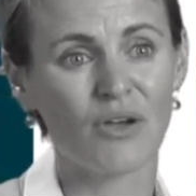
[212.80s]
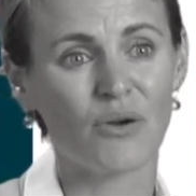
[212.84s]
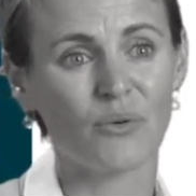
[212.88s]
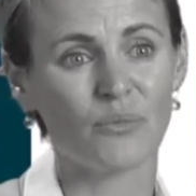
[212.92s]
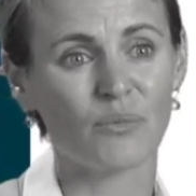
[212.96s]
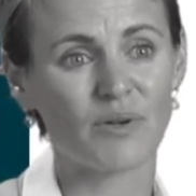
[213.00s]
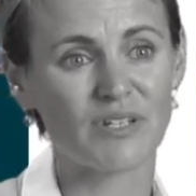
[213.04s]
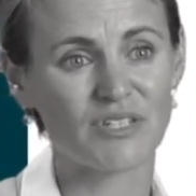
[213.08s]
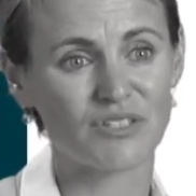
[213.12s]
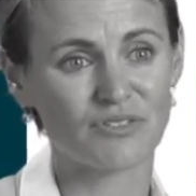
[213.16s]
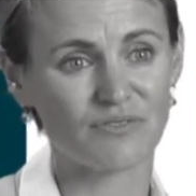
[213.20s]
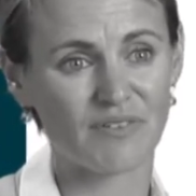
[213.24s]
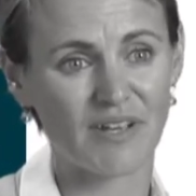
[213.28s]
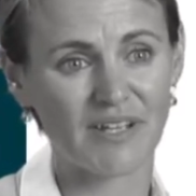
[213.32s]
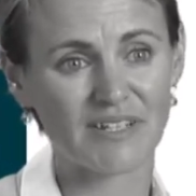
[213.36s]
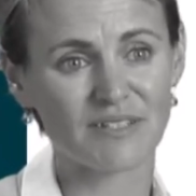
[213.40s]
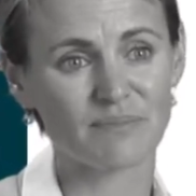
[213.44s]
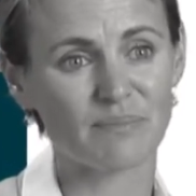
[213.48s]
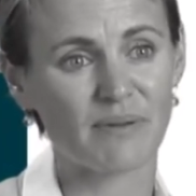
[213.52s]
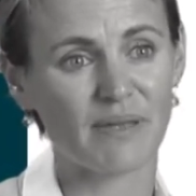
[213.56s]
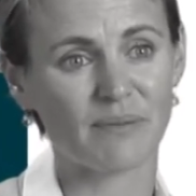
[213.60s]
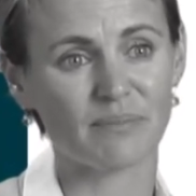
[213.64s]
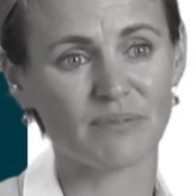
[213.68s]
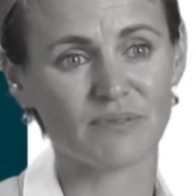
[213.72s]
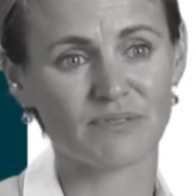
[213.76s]
We direct
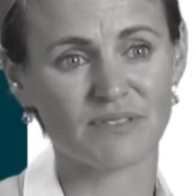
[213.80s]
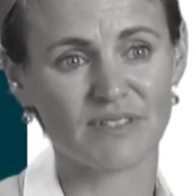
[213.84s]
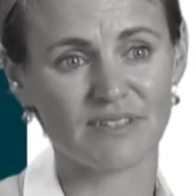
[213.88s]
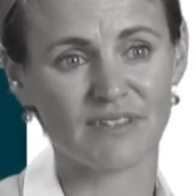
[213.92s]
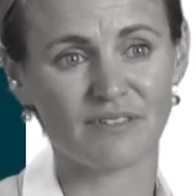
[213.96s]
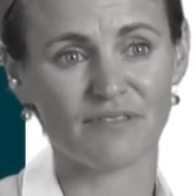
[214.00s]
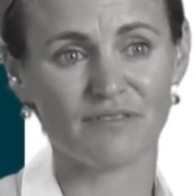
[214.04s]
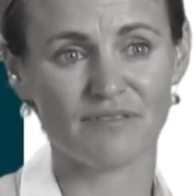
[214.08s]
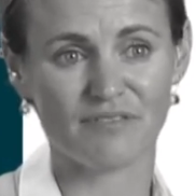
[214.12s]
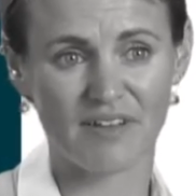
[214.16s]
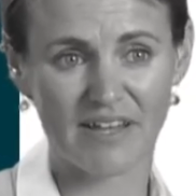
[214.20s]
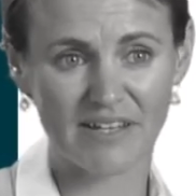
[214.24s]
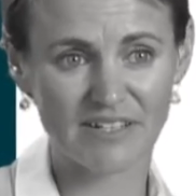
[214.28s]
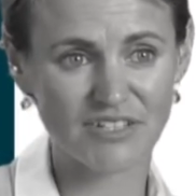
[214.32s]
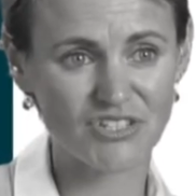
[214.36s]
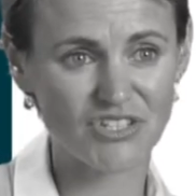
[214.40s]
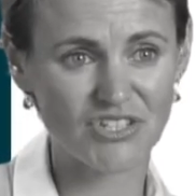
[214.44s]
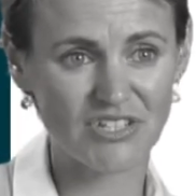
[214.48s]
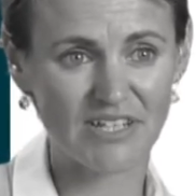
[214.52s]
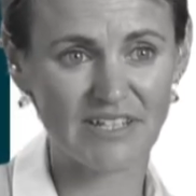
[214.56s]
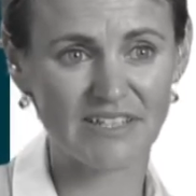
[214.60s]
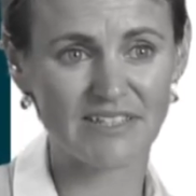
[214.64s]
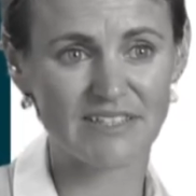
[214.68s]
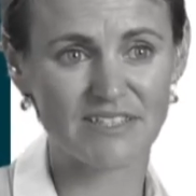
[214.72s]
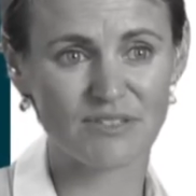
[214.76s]
people to the fact
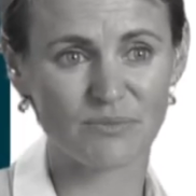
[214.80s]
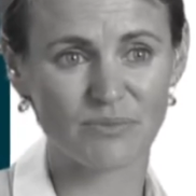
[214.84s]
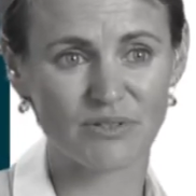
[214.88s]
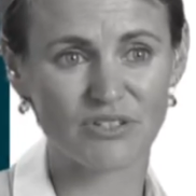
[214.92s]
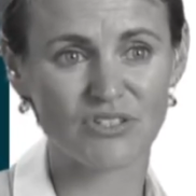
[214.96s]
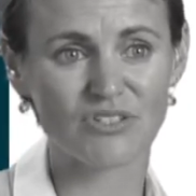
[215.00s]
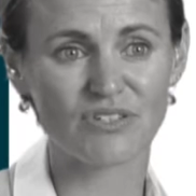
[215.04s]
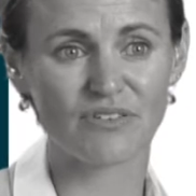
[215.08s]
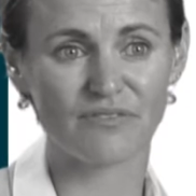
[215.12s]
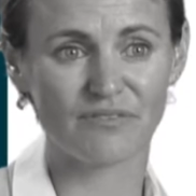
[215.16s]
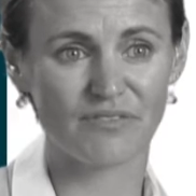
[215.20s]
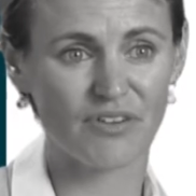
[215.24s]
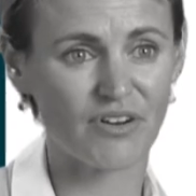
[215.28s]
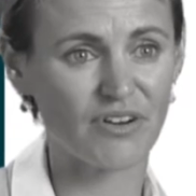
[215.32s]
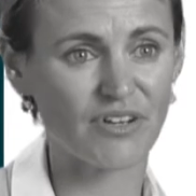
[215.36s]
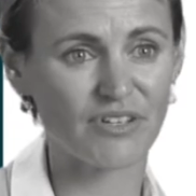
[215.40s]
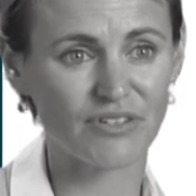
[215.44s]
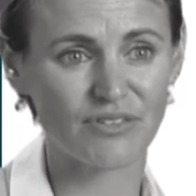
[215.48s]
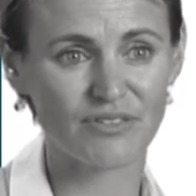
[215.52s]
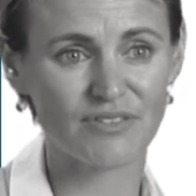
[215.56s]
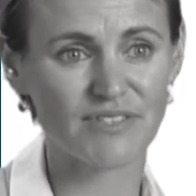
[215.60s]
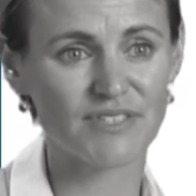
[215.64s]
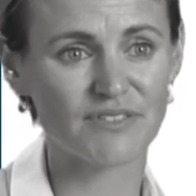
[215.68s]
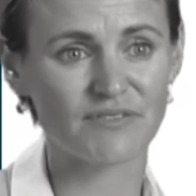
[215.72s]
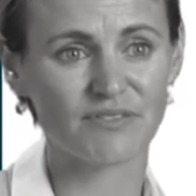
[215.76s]
sheets, which are very
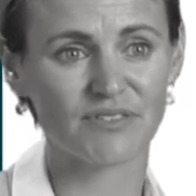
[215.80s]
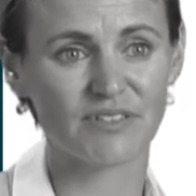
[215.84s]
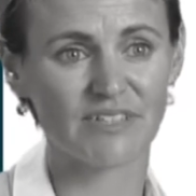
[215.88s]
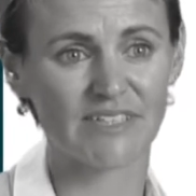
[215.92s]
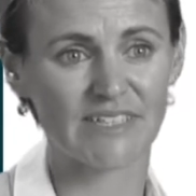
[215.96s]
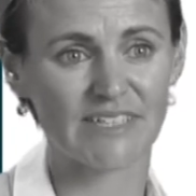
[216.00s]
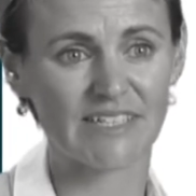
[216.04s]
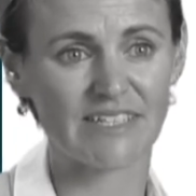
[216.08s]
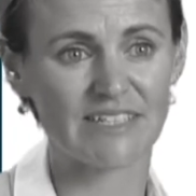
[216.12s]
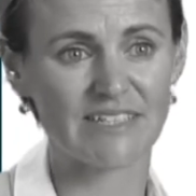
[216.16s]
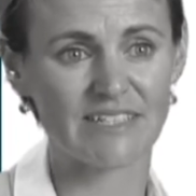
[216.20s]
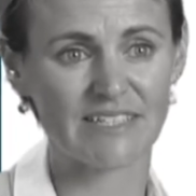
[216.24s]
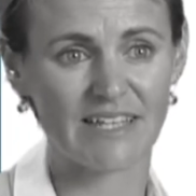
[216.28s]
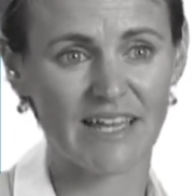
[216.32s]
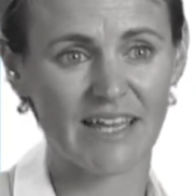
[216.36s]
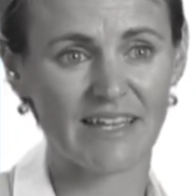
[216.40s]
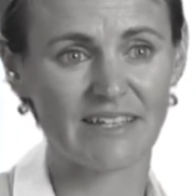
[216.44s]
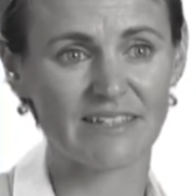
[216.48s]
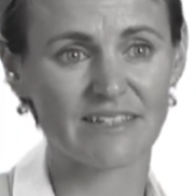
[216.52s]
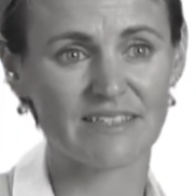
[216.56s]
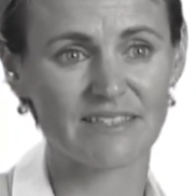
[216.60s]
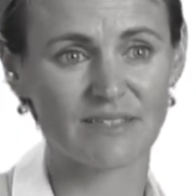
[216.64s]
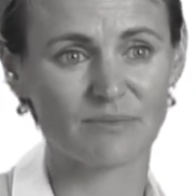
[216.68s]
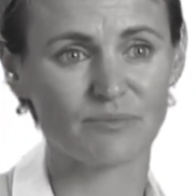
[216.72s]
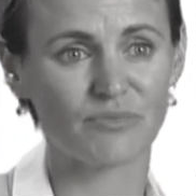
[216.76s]
useful and
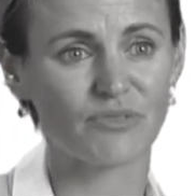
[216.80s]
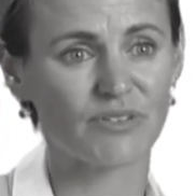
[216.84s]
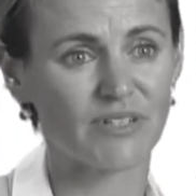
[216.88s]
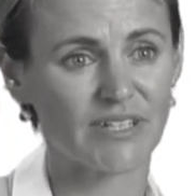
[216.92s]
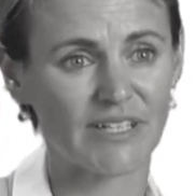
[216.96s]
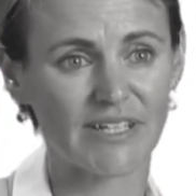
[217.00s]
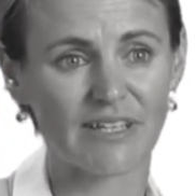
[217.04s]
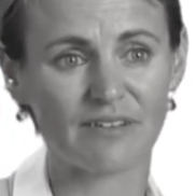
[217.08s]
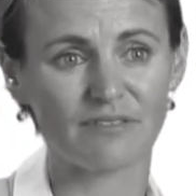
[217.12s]
contain some really